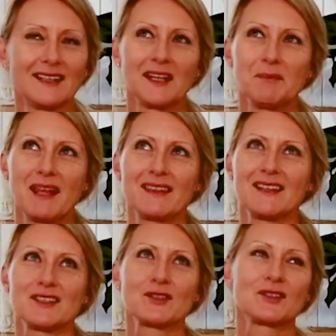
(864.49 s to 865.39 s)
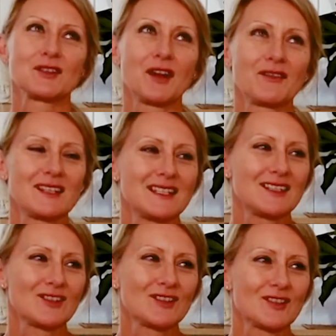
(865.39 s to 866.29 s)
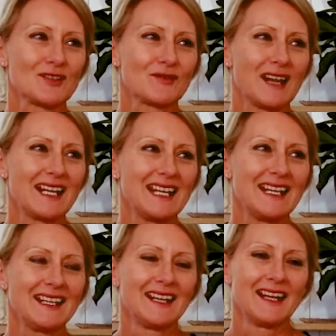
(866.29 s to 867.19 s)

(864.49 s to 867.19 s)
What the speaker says: method is good to know if the citrus is ready.